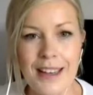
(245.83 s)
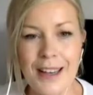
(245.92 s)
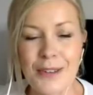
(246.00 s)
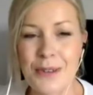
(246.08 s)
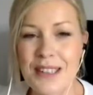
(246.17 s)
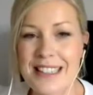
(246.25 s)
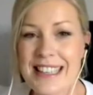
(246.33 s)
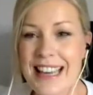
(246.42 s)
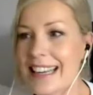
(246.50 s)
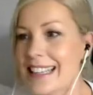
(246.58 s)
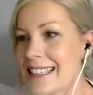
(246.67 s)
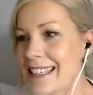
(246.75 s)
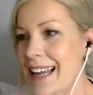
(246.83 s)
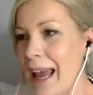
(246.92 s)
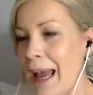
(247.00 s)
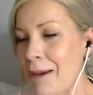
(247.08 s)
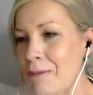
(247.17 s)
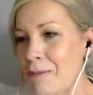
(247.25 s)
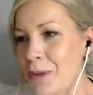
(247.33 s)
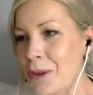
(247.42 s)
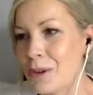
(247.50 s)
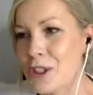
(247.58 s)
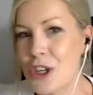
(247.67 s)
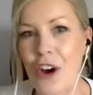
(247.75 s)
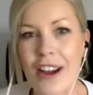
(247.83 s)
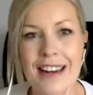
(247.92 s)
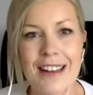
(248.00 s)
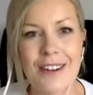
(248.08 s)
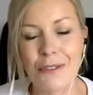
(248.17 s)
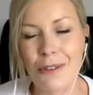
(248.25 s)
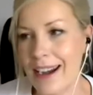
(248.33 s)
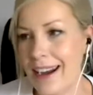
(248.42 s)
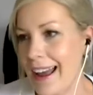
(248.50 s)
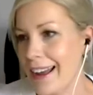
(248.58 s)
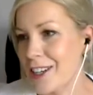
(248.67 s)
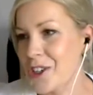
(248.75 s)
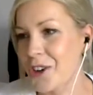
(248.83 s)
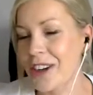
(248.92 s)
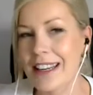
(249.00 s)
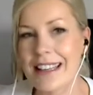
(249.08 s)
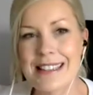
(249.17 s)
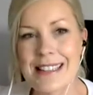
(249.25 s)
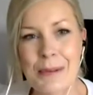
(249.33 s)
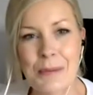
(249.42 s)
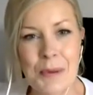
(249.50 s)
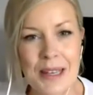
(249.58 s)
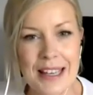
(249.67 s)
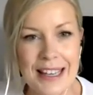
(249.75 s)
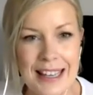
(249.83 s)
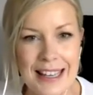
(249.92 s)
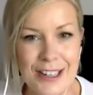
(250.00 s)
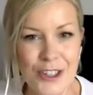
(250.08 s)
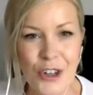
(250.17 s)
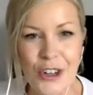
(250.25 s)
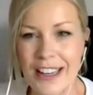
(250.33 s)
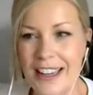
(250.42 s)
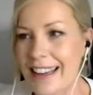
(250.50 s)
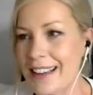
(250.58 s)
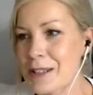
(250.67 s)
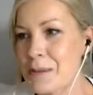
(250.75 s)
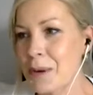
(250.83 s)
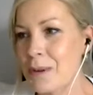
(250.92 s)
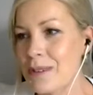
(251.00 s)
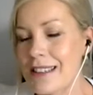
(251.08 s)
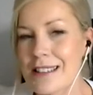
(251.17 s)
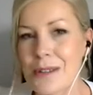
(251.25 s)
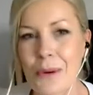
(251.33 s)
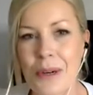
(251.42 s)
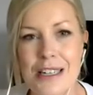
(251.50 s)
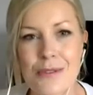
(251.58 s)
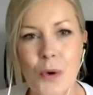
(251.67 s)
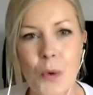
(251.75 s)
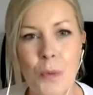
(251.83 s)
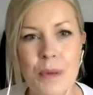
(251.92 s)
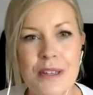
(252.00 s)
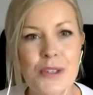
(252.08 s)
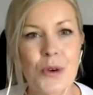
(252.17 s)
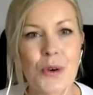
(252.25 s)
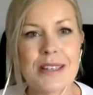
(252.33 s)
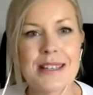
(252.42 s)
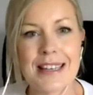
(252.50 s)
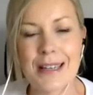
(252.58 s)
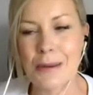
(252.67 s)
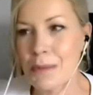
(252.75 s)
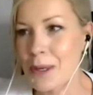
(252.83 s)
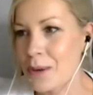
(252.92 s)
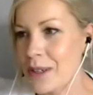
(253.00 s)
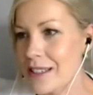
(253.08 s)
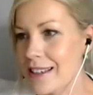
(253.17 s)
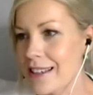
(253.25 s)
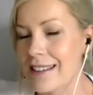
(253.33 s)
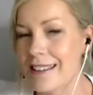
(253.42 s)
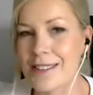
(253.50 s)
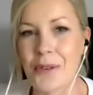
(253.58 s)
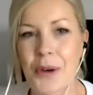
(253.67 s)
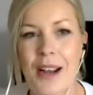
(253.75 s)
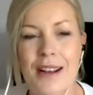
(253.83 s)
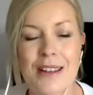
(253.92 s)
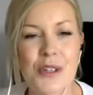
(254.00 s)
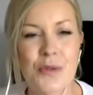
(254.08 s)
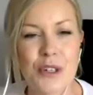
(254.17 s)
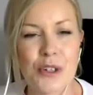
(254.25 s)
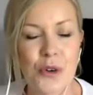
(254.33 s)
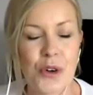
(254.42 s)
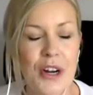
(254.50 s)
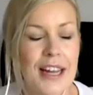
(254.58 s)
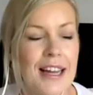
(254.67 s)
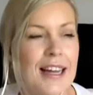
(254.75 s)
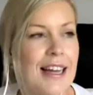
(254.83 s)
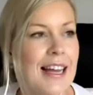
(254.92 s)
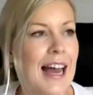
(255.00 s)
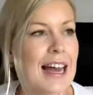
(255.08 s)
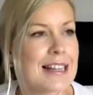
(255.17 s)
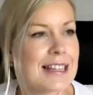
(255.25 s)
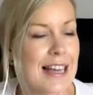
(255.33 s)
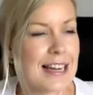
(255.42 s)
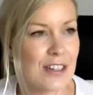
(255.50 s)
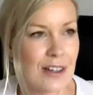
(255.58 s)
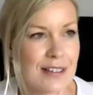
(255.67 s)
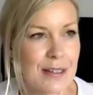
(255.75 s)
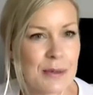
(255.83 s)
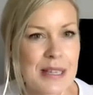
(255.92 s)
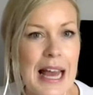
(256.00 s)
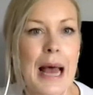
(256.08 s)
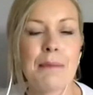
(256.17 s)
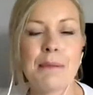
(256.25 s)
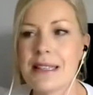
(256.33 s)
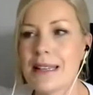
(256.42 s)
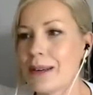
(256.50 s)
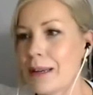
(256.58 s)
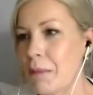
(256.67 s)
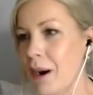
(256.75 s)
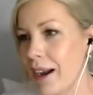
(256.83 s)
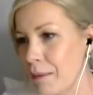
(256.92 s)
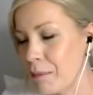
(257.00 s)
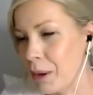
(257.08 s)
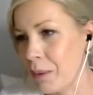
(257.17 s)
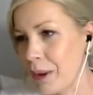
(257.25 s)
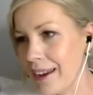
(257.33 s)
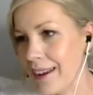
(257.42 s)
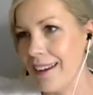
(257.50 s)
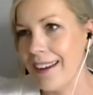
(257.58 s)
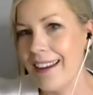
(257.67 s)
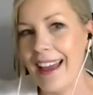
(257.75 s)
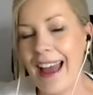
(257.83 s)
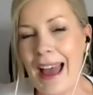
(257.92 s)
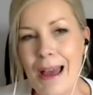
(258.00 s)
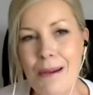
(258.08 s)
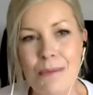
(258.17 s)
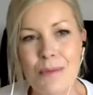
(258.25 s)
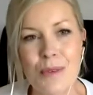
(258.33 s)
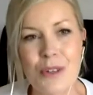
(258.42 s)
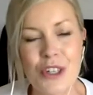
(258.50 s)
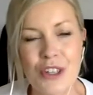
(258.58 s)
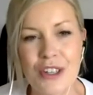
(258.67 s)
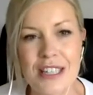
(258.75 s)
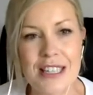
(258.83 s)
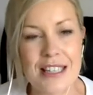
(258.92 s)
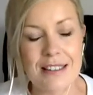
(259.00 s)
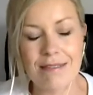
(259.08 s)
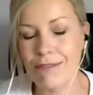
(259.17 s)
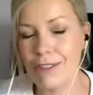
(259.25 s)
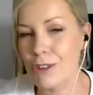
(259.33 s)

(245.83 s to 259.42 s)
So as I said, um, joining Red Hat, joining CPE, joining, I suppose, into the world of open source and communities in regards to Fedora and CentOS, it was absolutely mind blowing um, to to